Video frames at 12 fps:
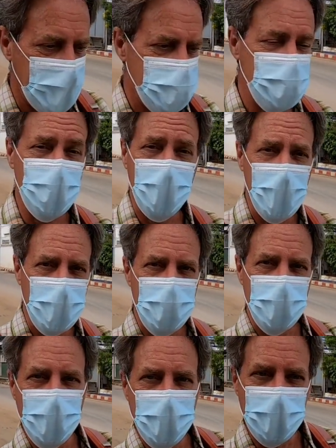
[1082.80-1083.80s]

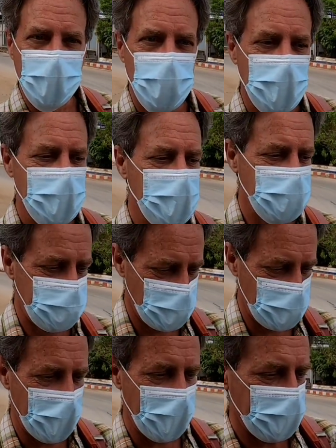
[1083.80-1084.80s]
scratched under the chin
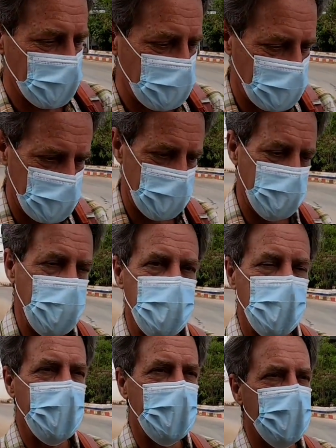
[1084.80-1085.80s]
to thank them for their
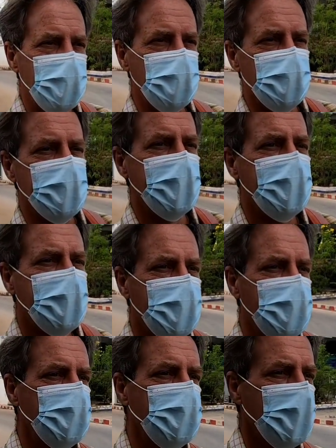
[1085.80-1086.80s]
puppy power of good luck.
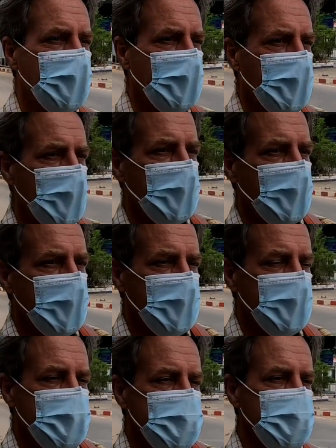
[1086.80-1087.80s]

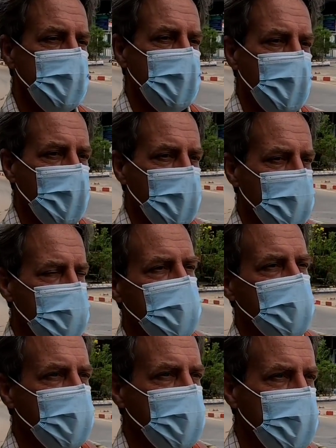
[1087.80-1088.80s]
So
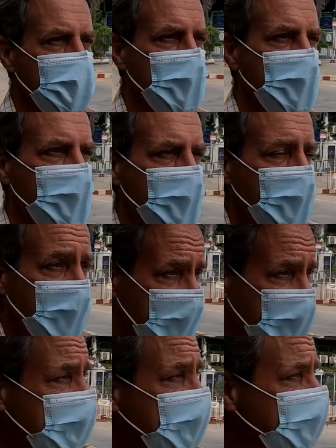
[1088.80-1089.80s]

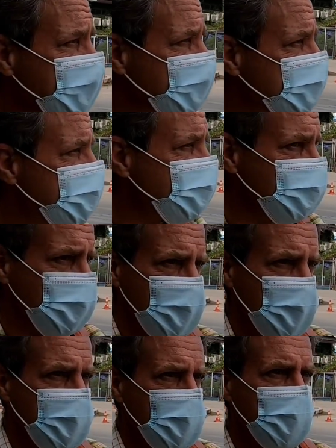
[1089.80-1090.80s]
now what to
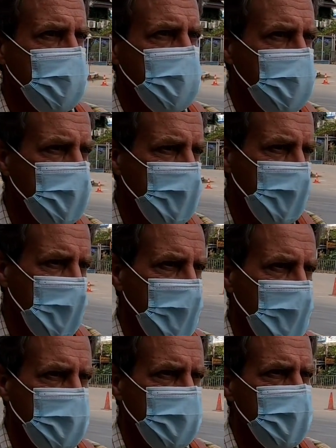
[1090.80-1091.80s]
do?
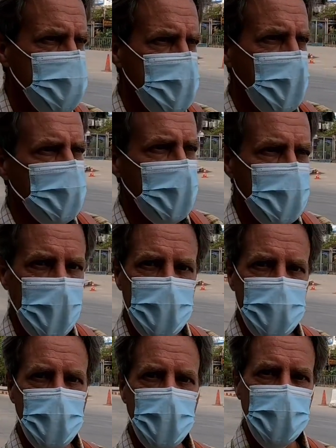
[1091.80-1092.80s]
First stop, I
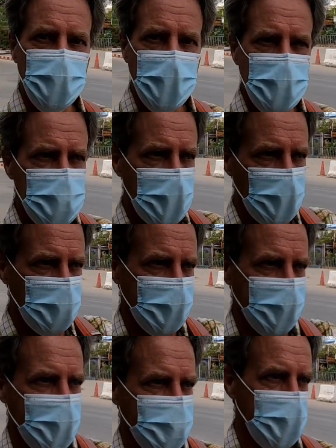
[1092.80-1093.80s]
think, is going to be
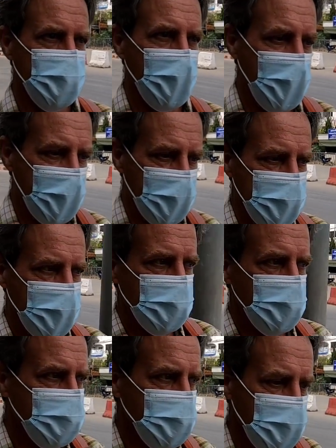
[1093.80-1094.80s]
7-Eleven up ahead. I
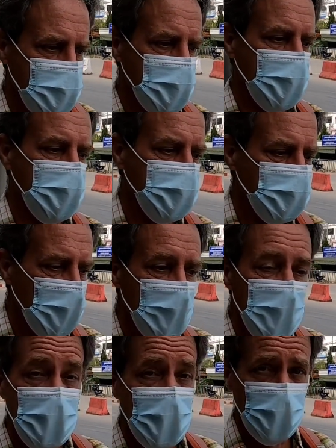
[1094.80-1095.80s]
just need a
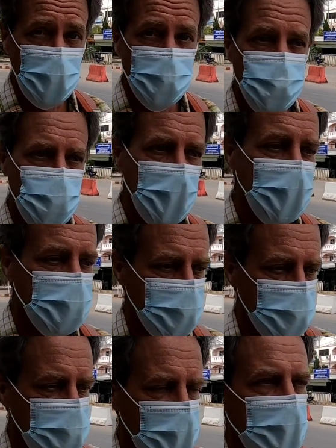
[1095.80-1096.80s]
cold drink
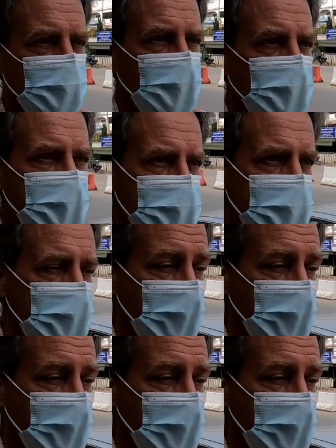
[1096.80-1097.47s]
to celebrate.